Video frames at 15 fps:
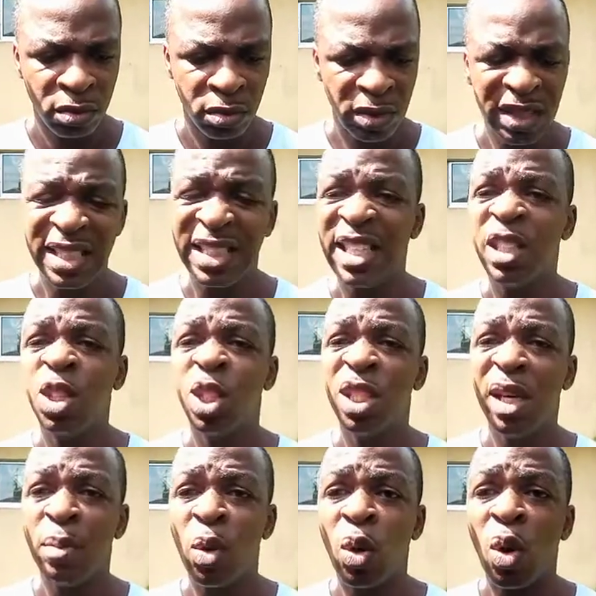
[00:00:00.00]
This is a
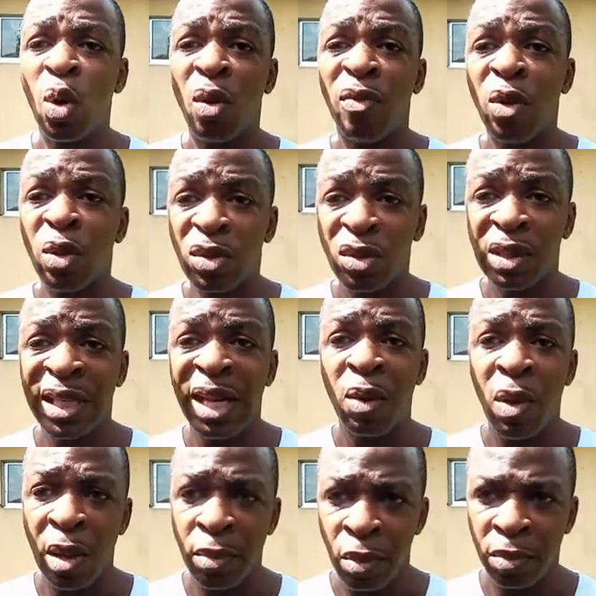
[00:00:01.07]
shame on all of us in
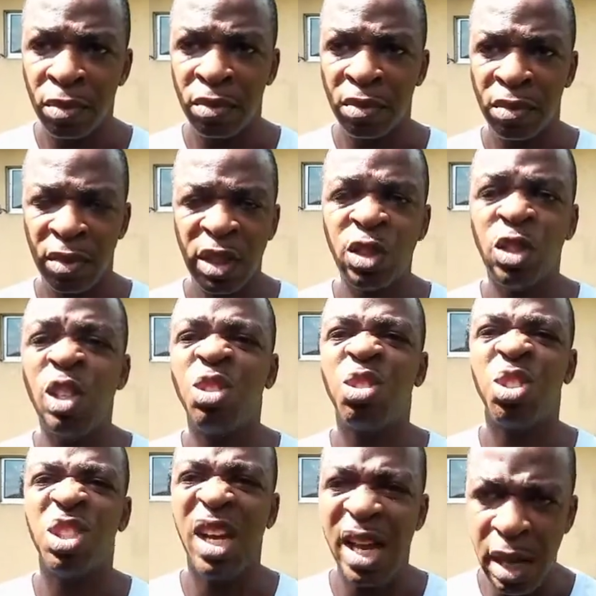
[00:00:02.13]
Akwaibom. It's a
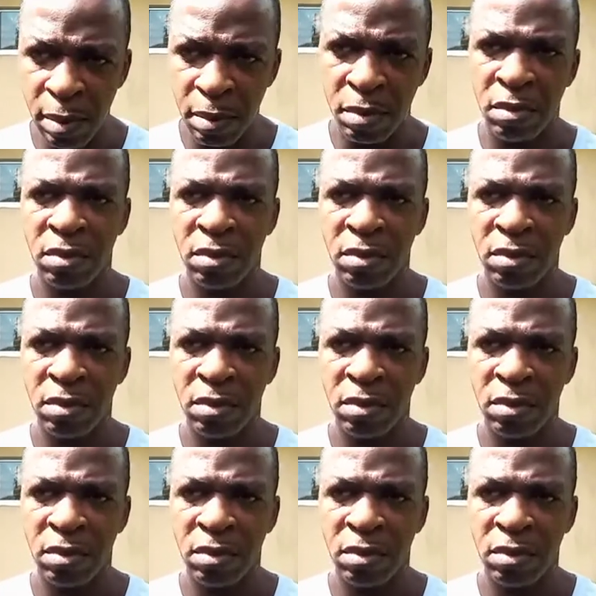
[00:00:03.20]
shame.